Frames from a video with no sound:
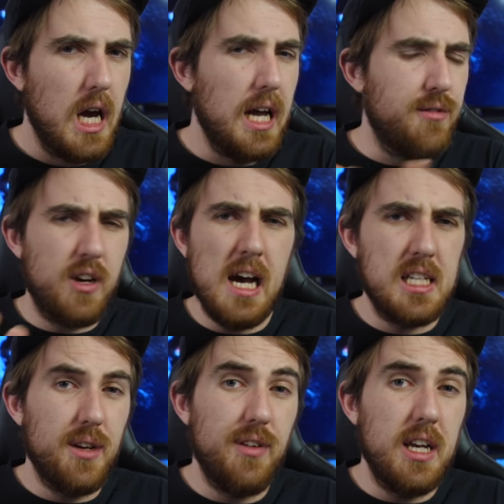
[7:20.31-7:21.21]
And if you guys
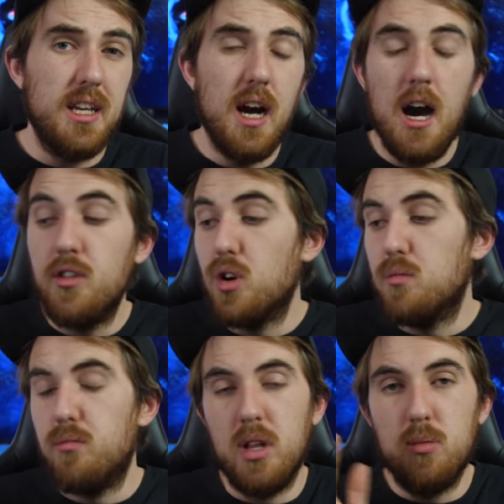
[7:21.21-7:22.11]
have any other
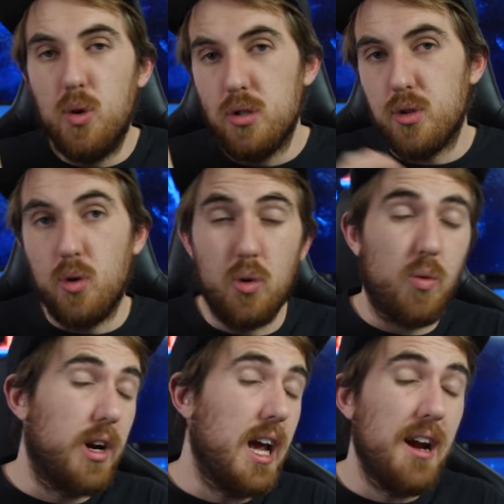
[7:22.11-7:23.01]
motherboards or
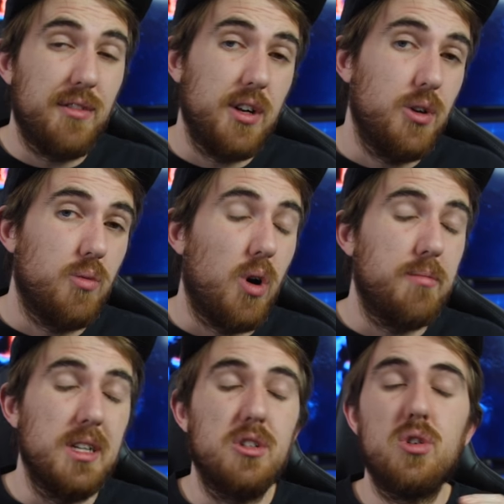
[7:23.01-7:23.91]
whatever you want
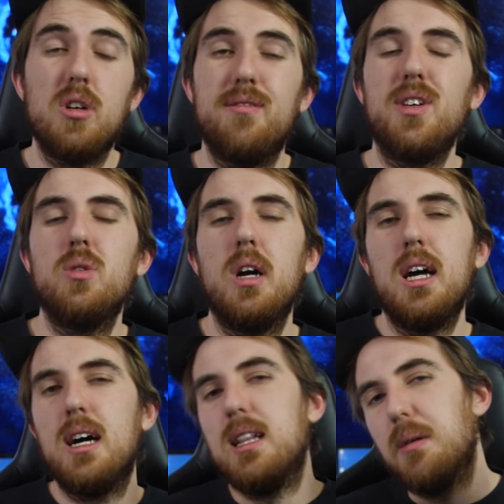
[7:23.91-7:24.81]
me to review,
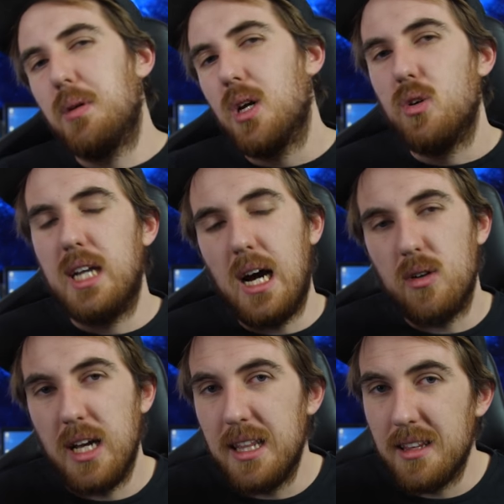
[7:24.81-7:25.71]
let me know
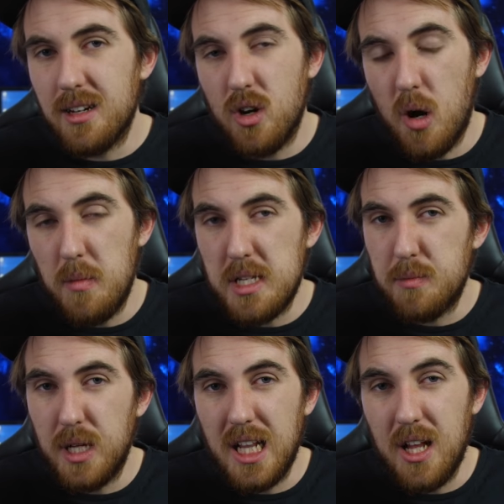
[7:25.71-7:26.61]
down in the comments
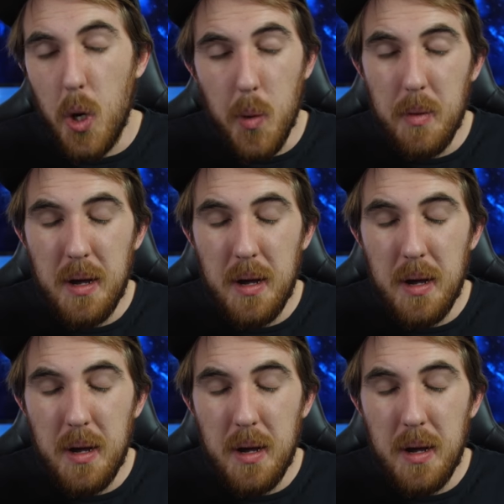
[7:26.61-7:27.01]
below.